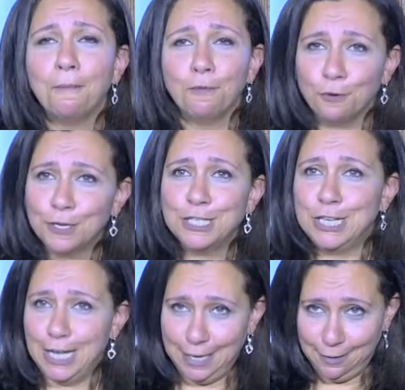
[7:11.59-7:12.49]
Poor
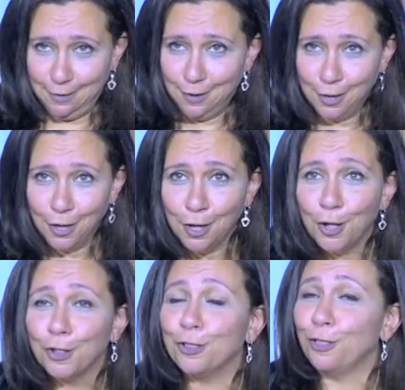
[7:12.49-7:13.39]
Jane
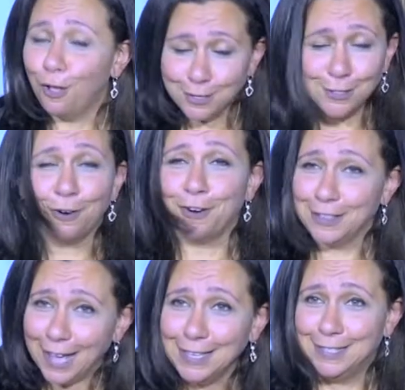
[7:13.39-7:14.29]
lost her
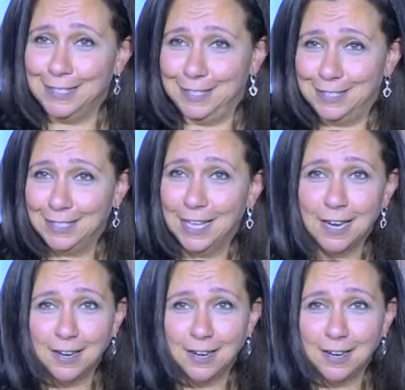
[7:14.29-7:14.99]
license,